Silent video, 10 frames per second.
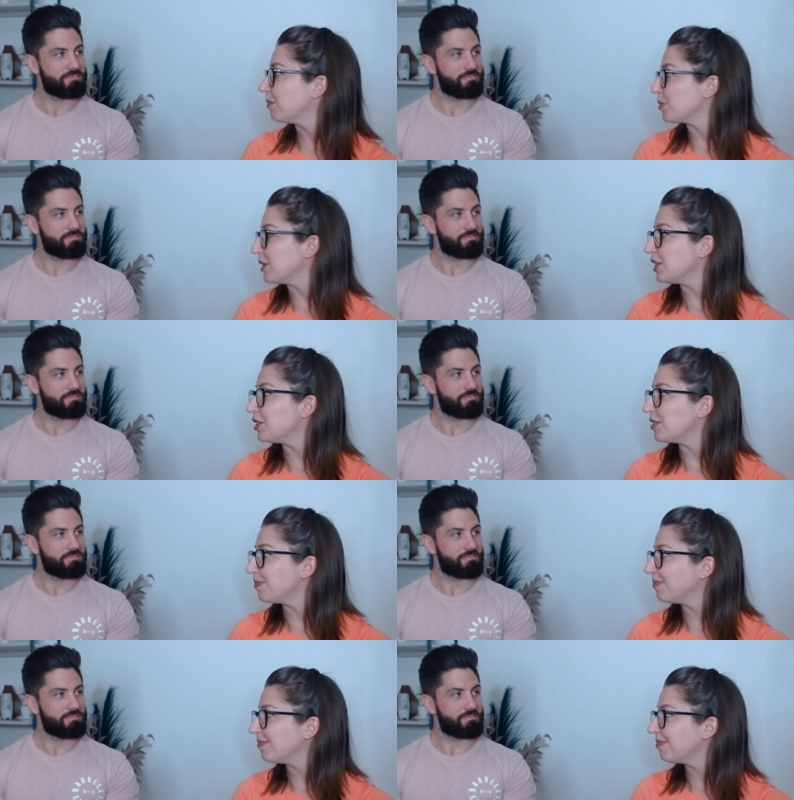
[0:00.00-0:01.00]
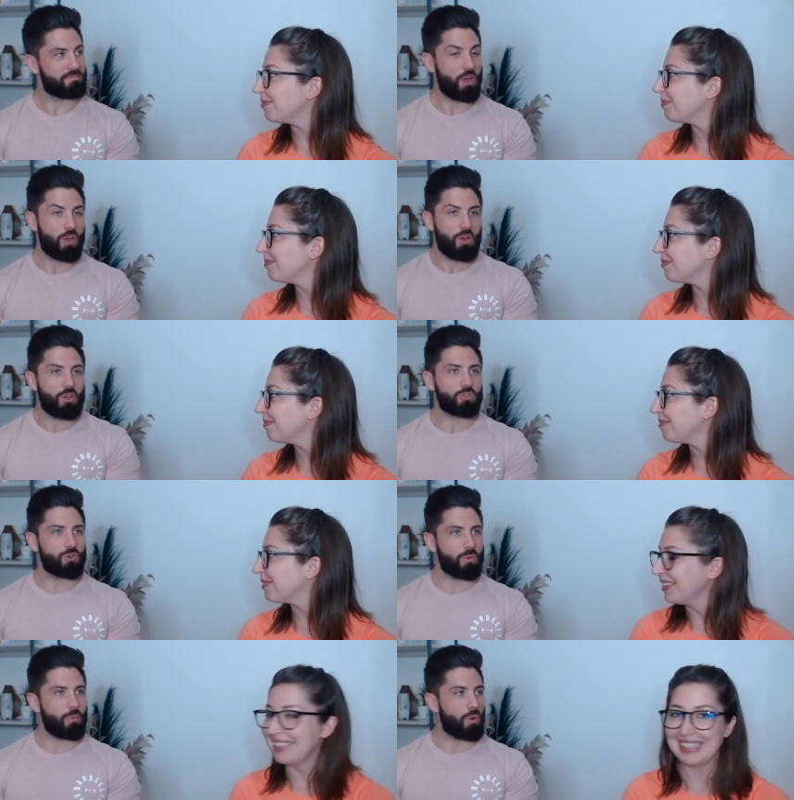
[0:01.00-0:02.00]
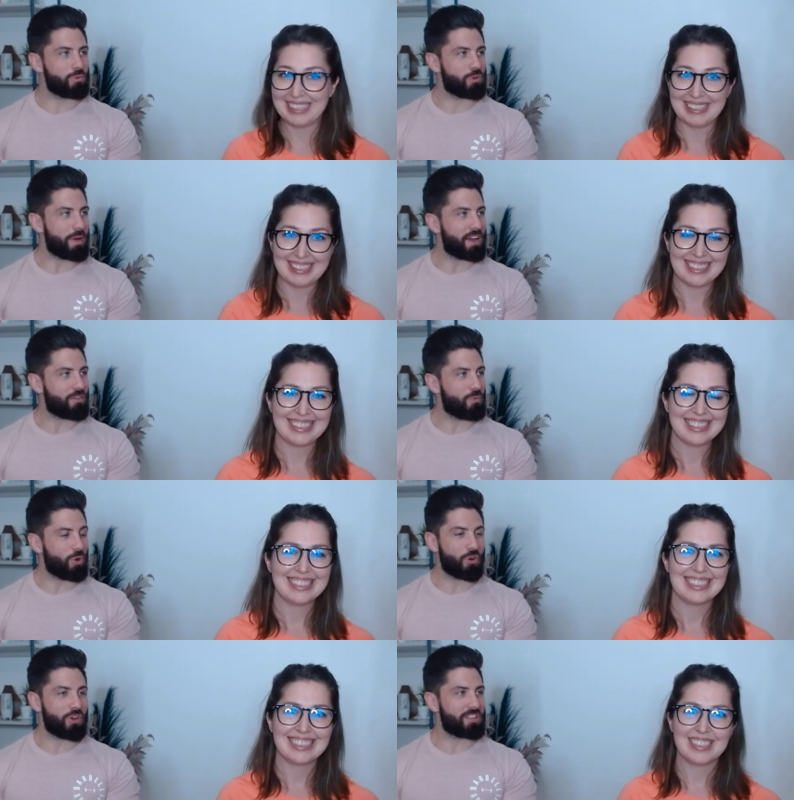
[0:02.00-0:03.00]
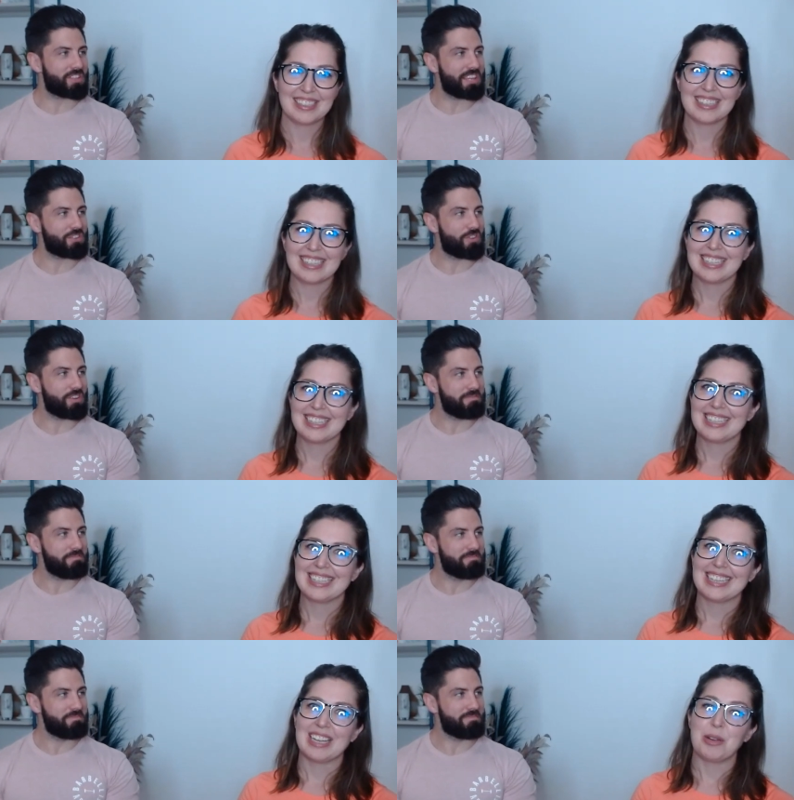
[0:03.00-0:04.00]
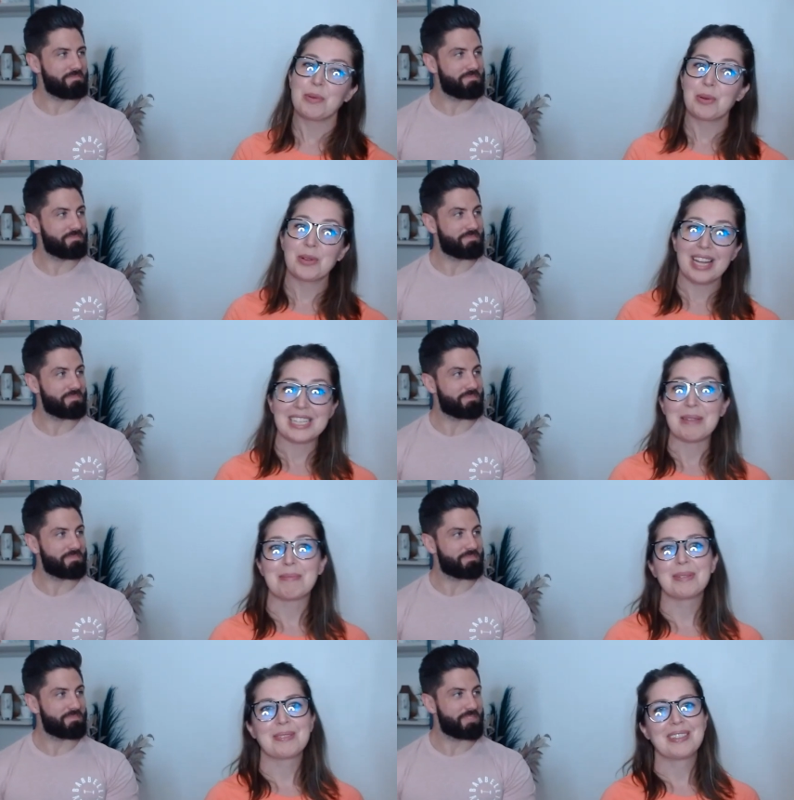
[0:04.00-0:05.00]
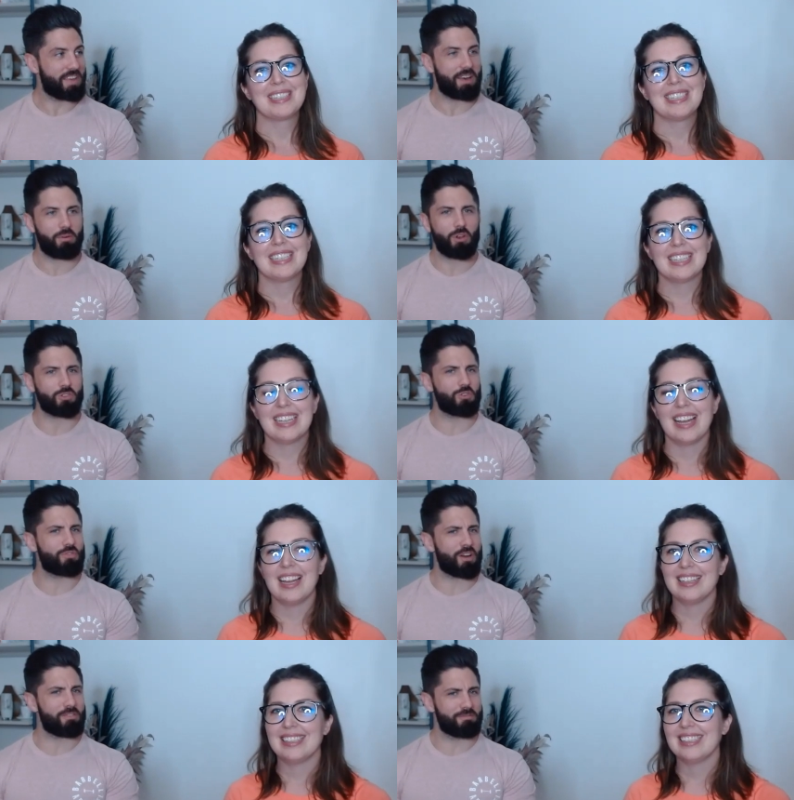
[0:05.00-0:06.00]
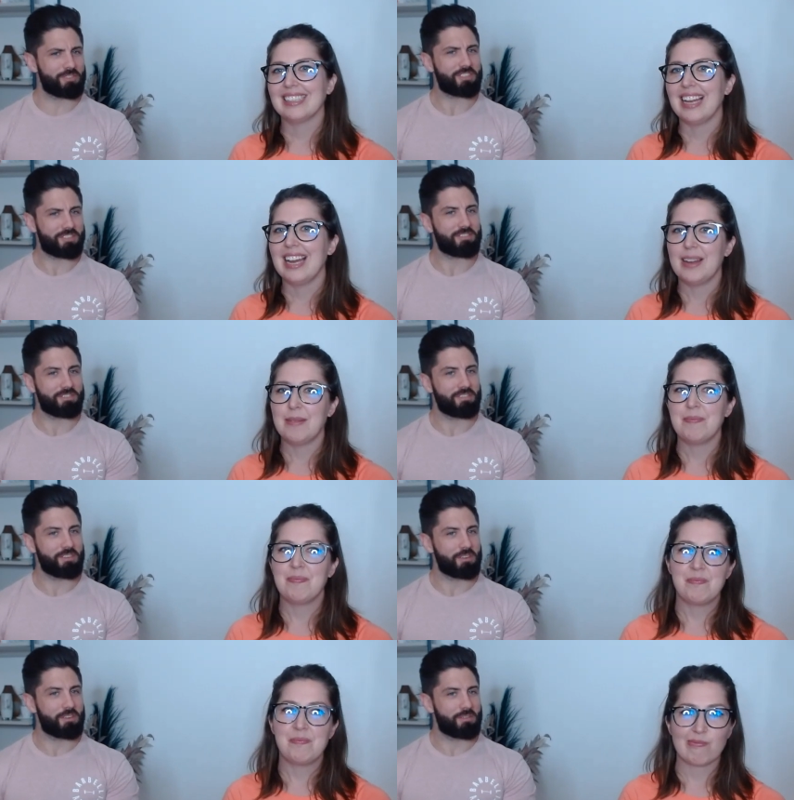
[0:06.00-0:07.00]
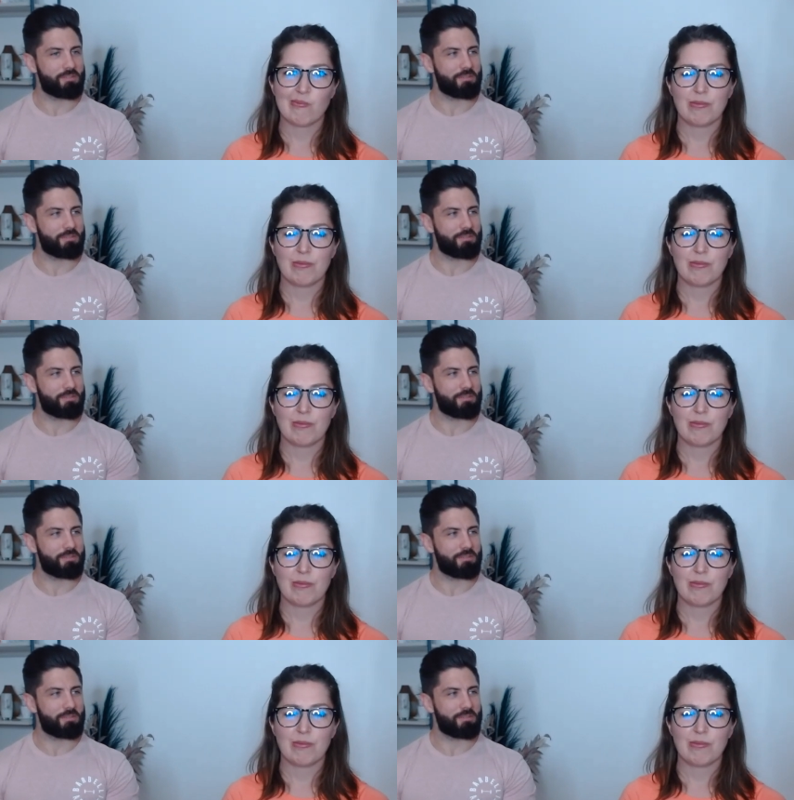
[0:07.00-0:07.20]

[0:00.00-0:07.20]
Speaker 1: Swedish.
Speaker 2: So what was your background? What got you into the industry? Are
Speaker 1: you going to go that deep?
Speaker 2: Yeah, well, not too far. Just um,